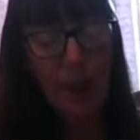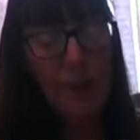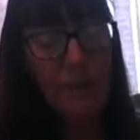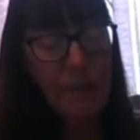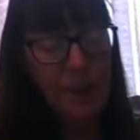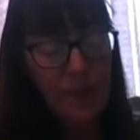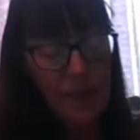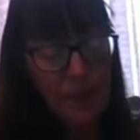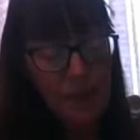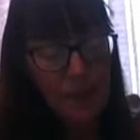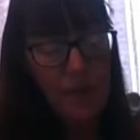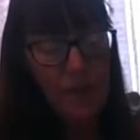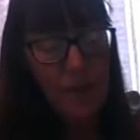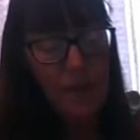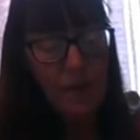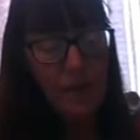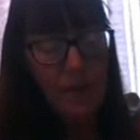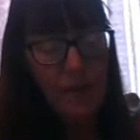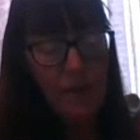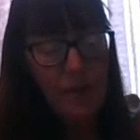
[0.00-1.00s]
because he
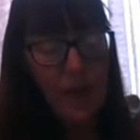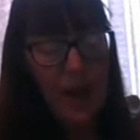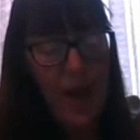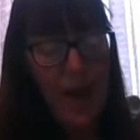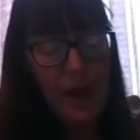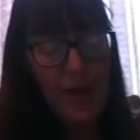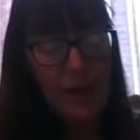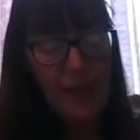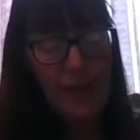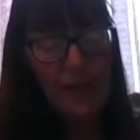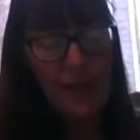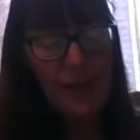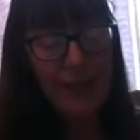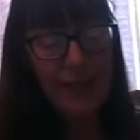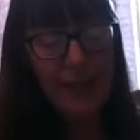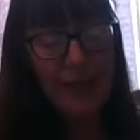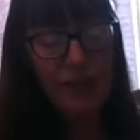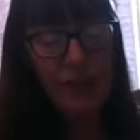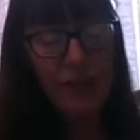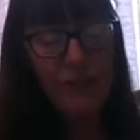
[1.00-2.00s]
was of the house and
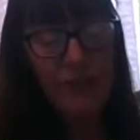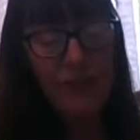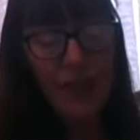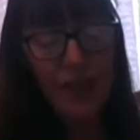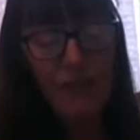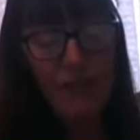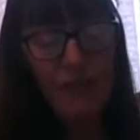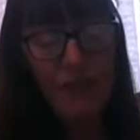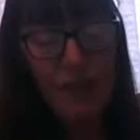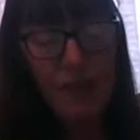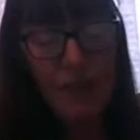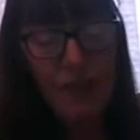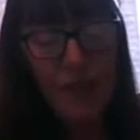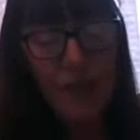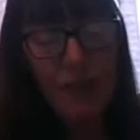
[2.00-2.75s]
lineage of David,